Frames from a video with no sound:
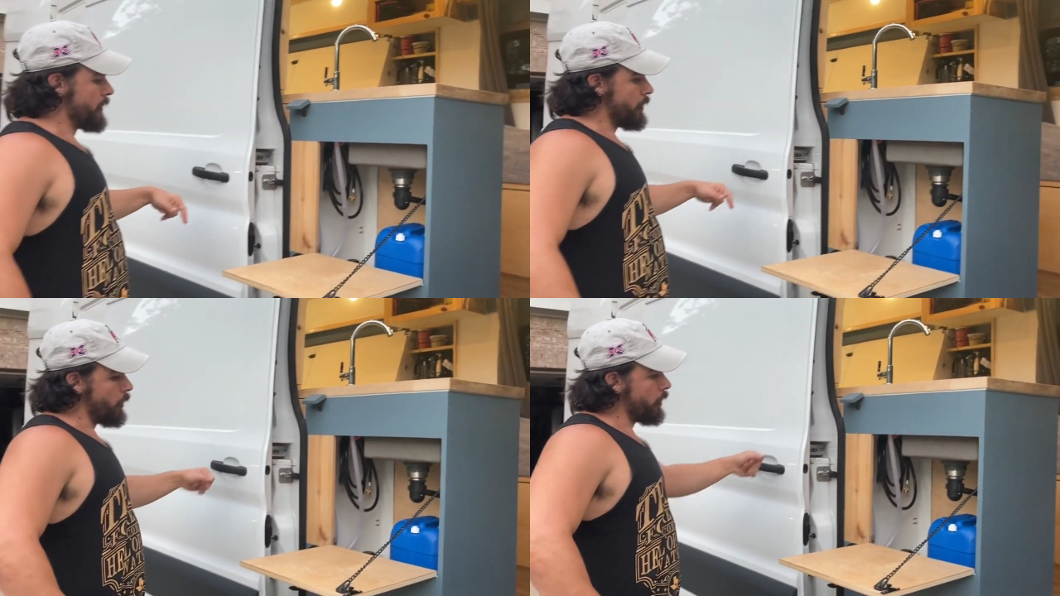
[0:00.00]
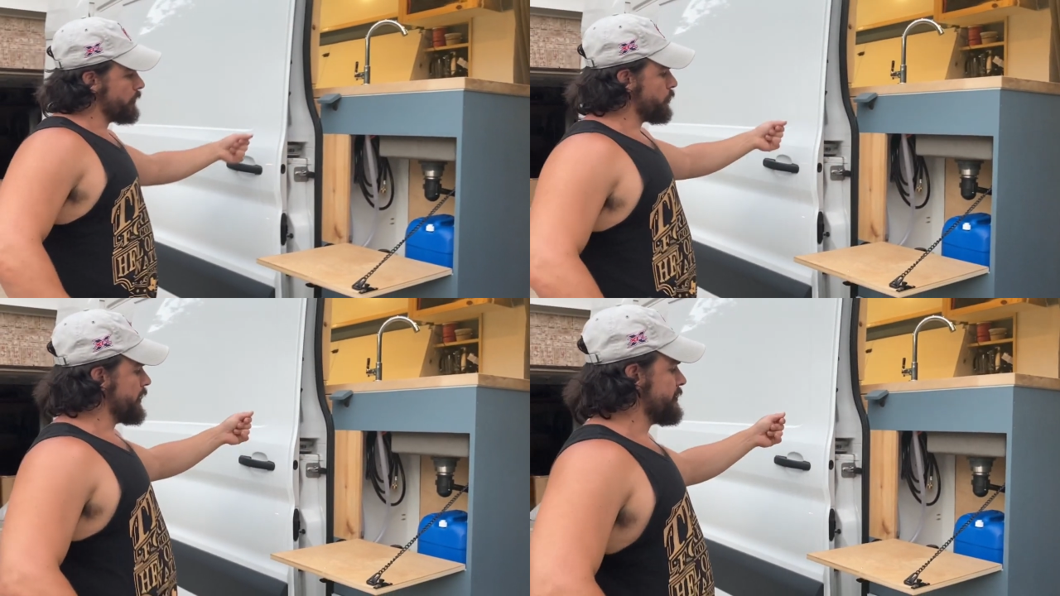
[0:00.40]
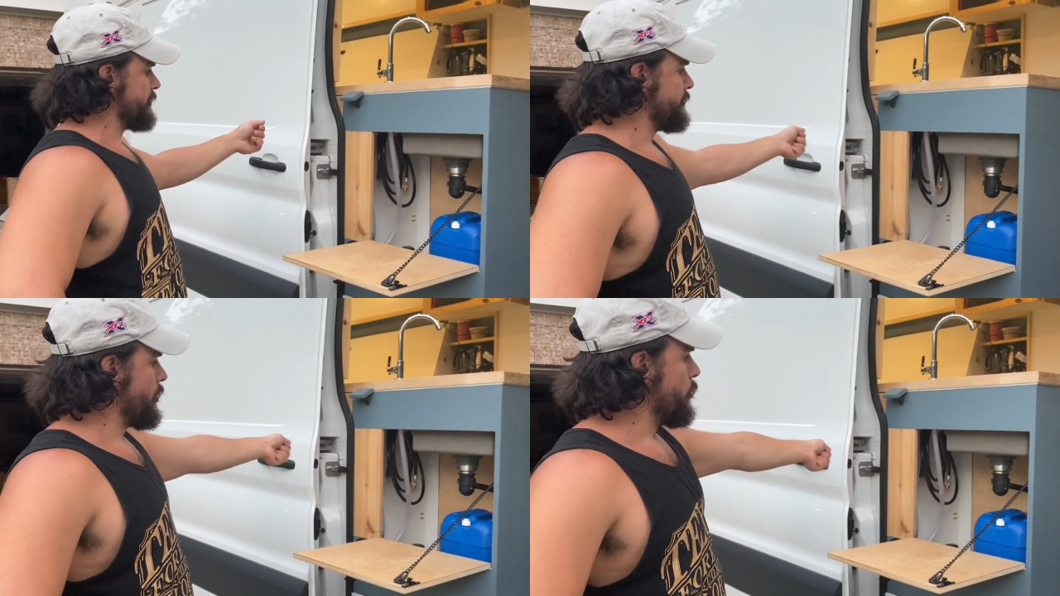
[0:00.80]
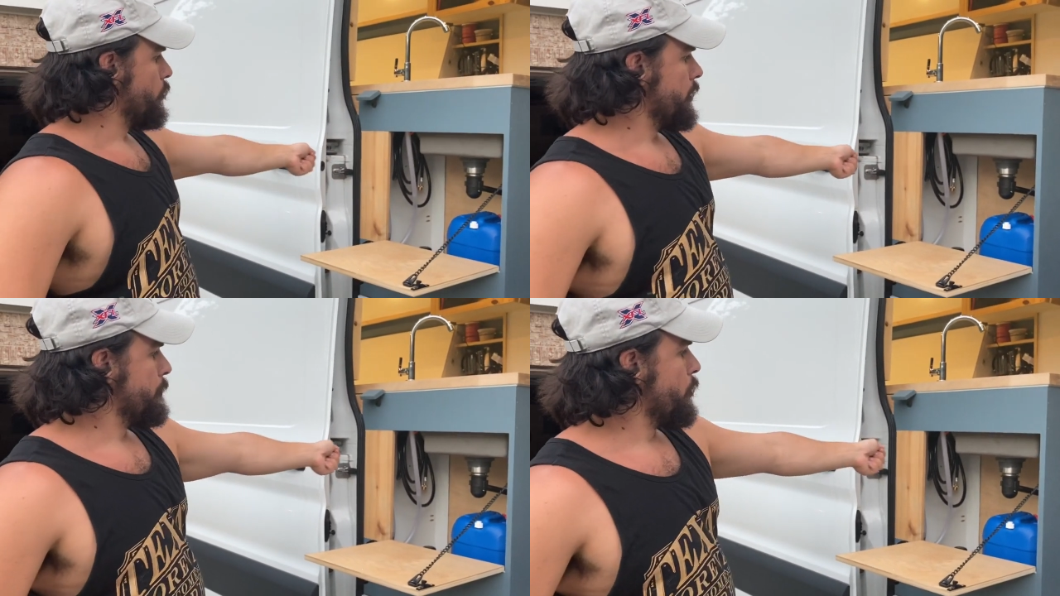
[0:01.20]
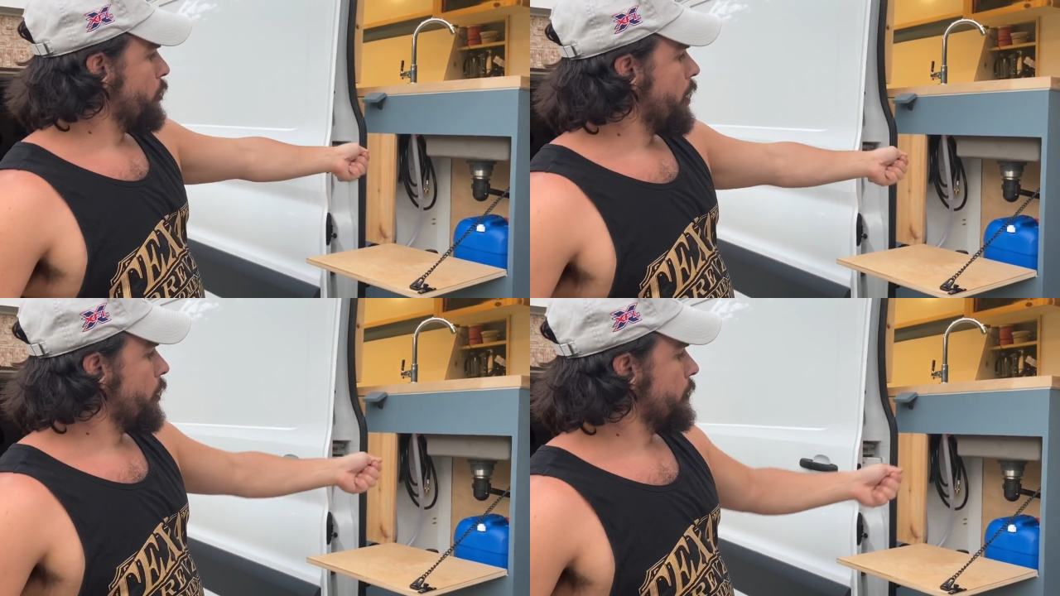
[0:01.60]
or if we just don't want to
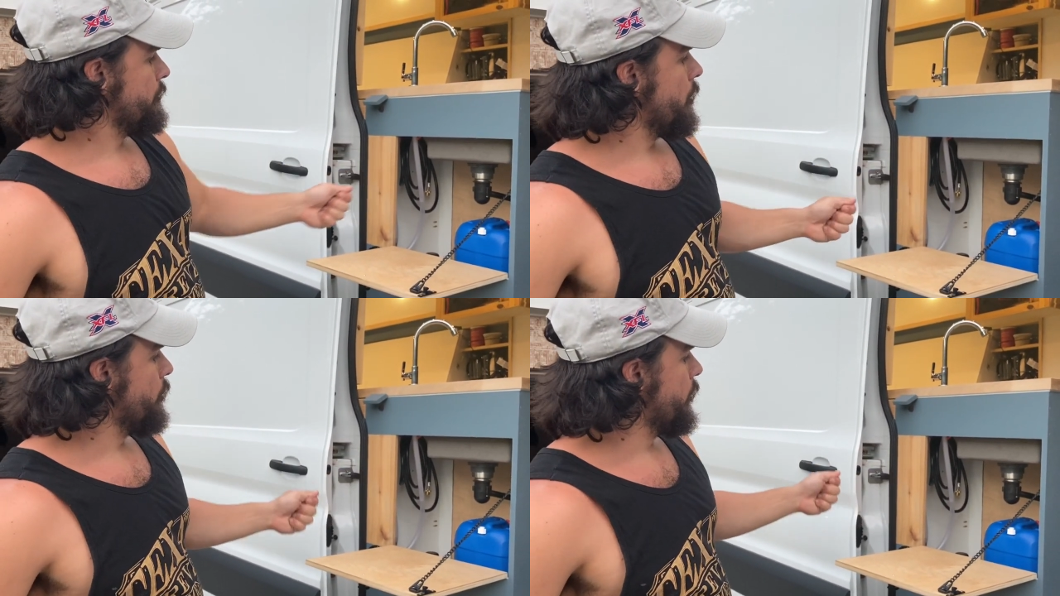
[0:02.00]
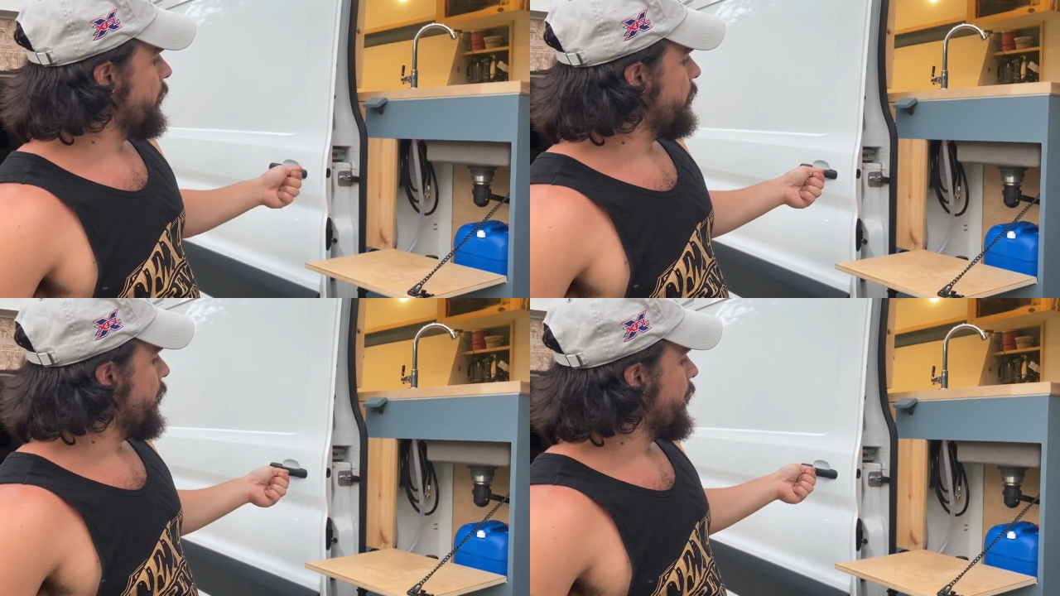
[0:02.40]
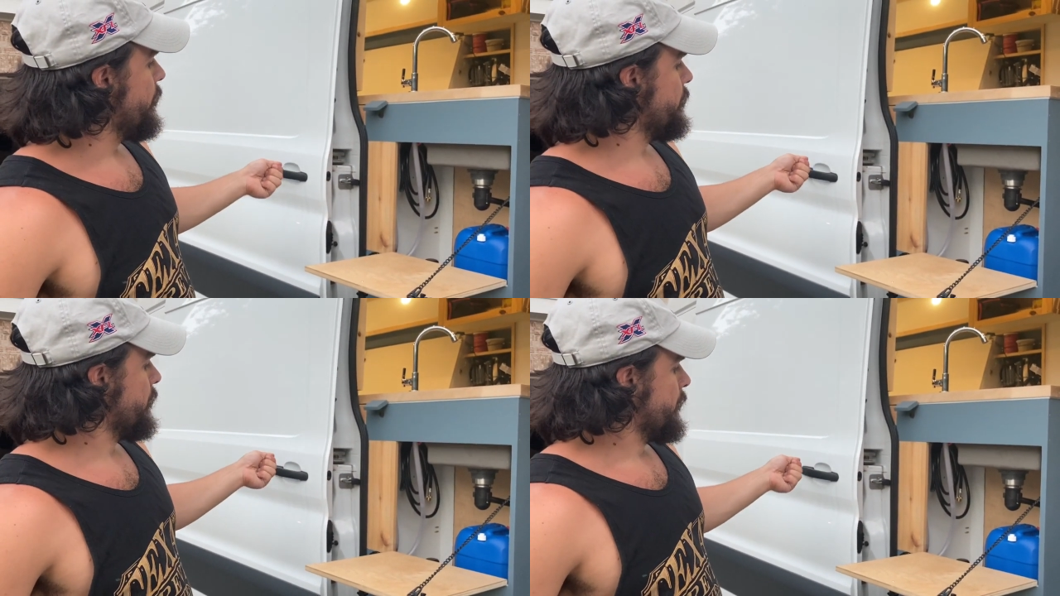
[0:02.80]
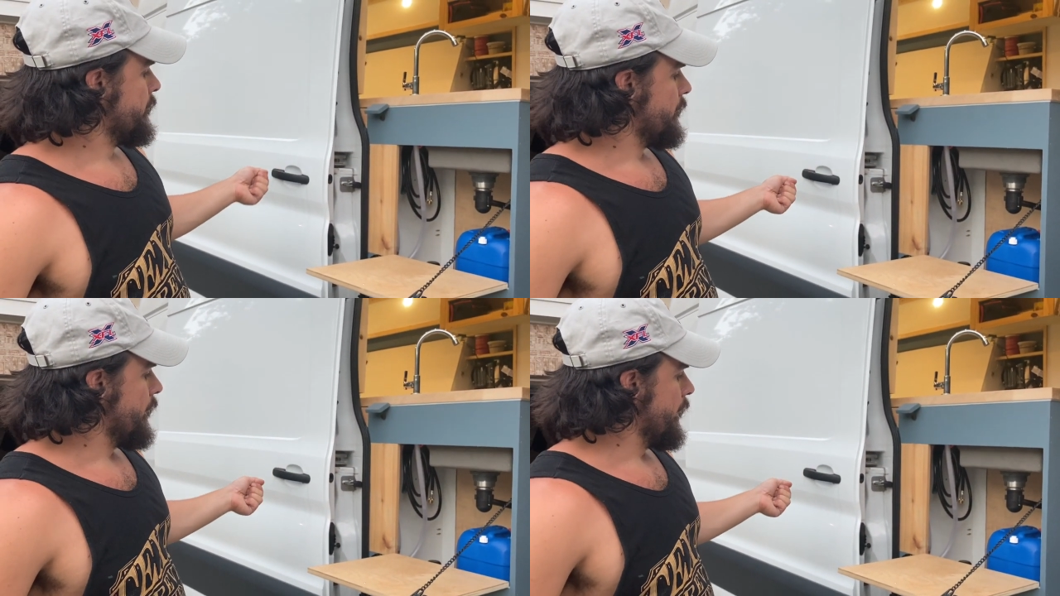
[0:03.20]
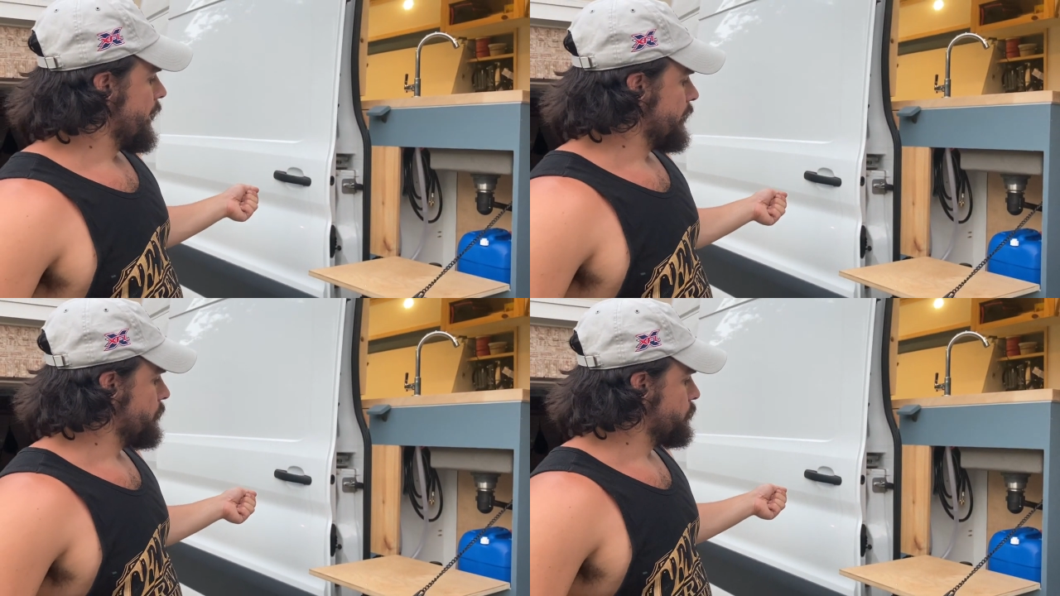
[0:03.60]
pull a hose all the way around
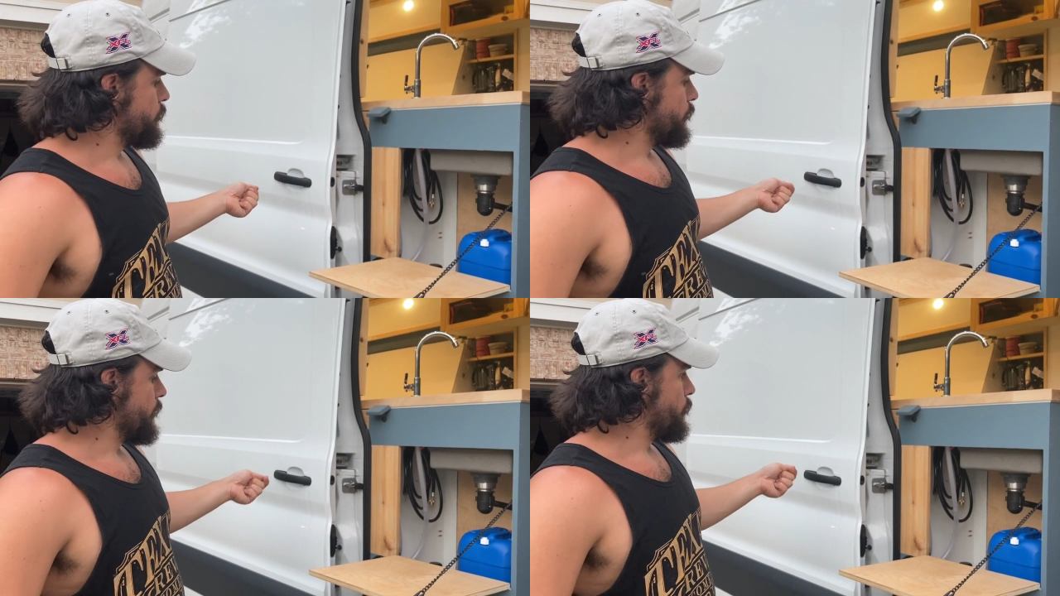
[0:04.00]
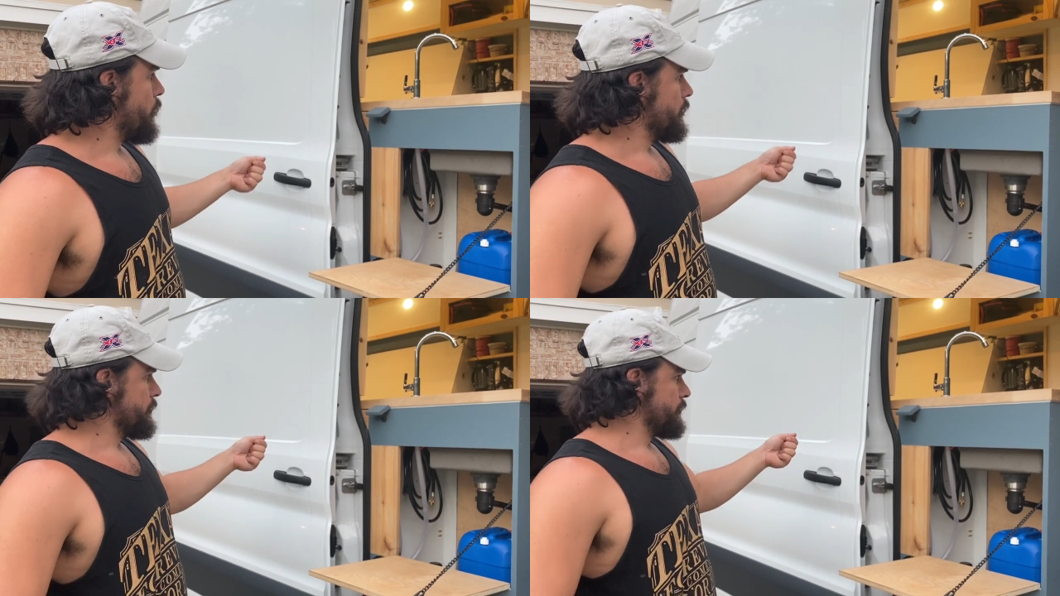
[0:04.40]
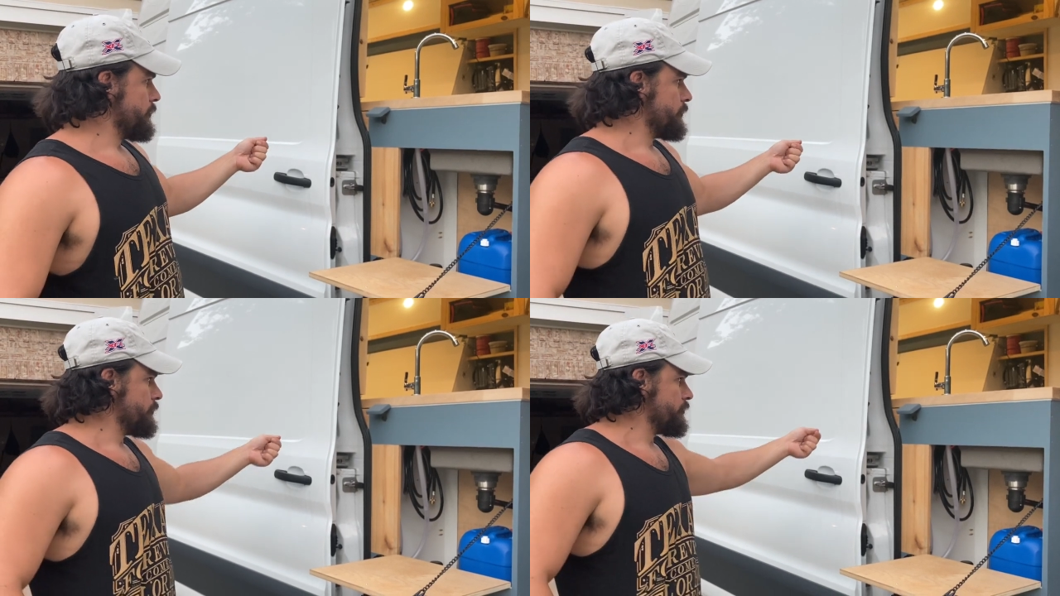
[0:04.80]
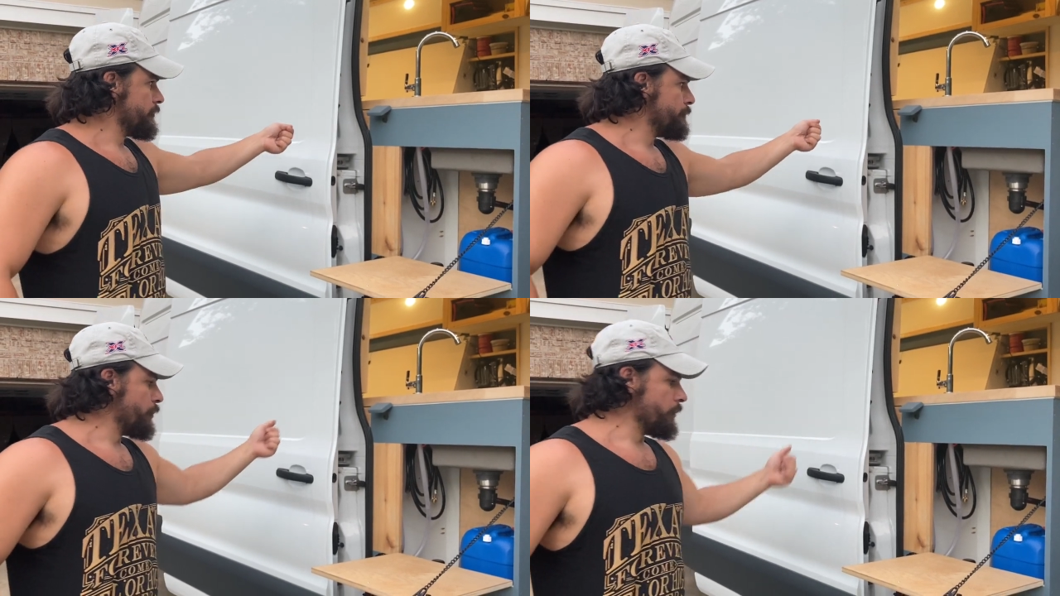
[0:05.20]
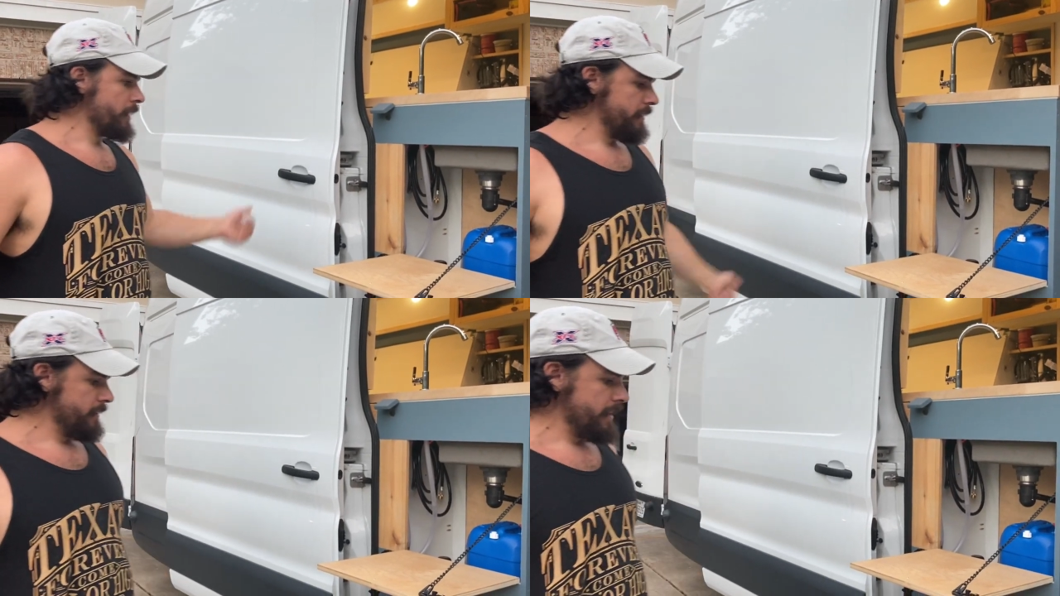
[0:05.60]
and we want to just pull
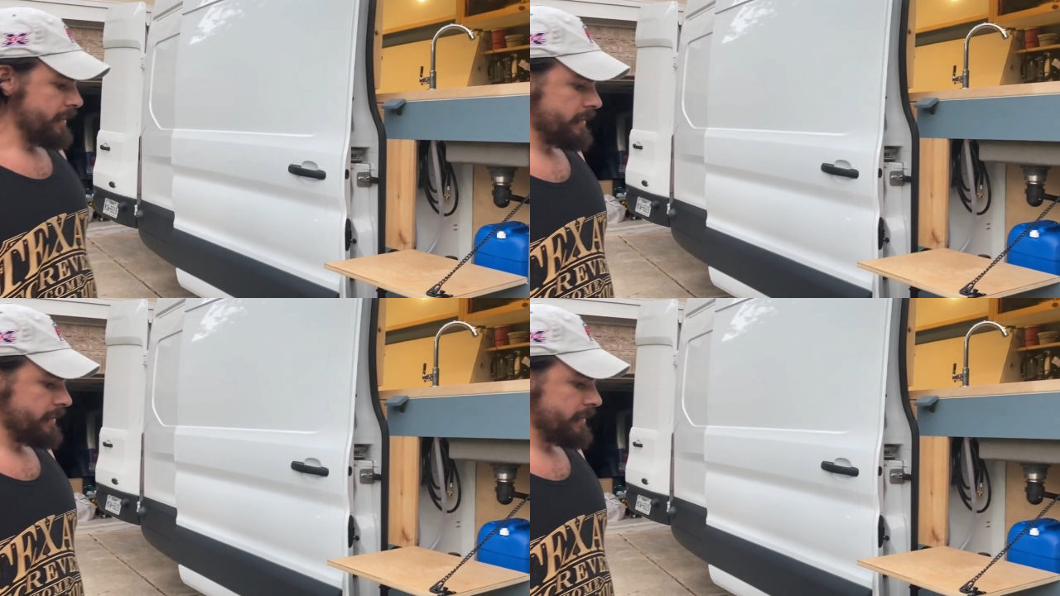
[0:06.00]
it like